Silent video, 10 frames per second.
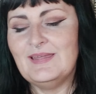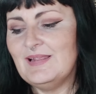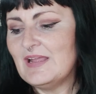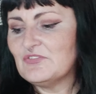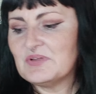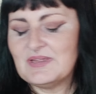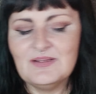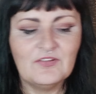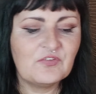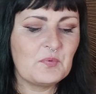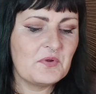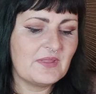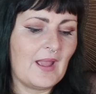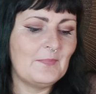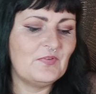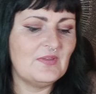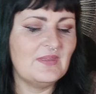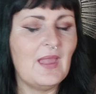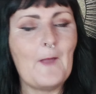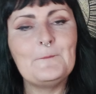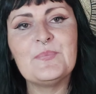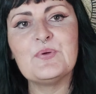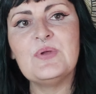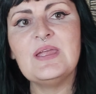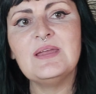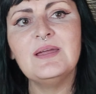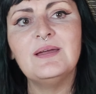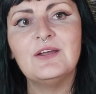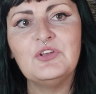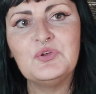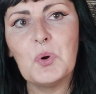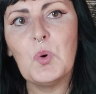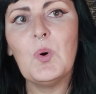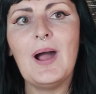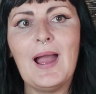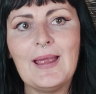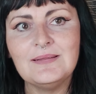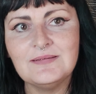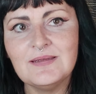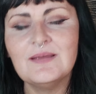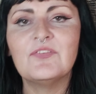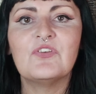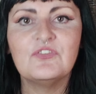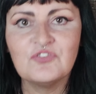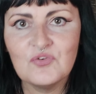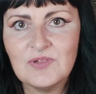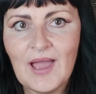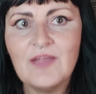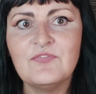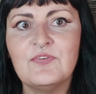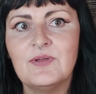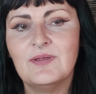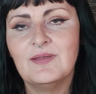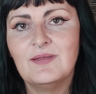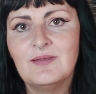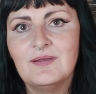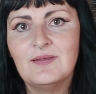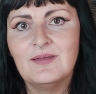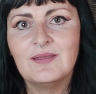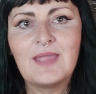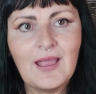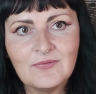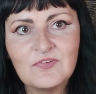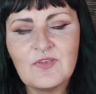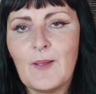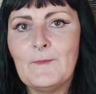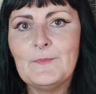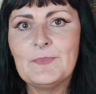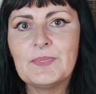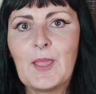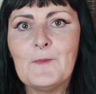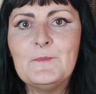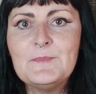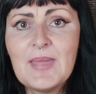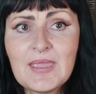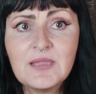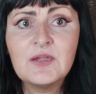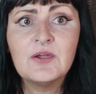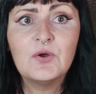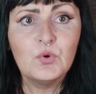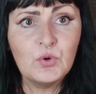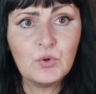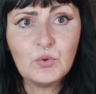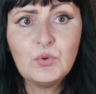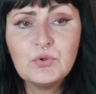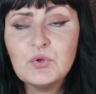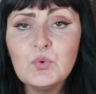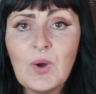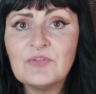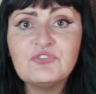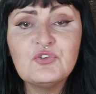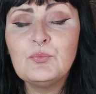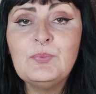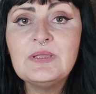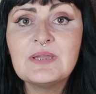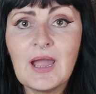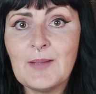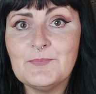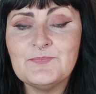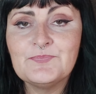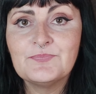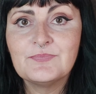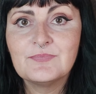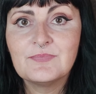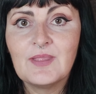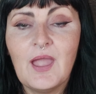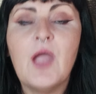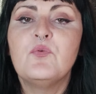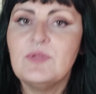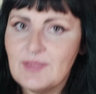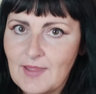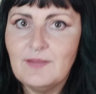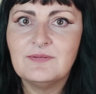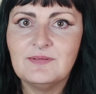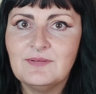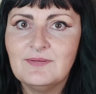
electric eel spirit comes in here bring your ideas to life cancer make who you want to become a reality.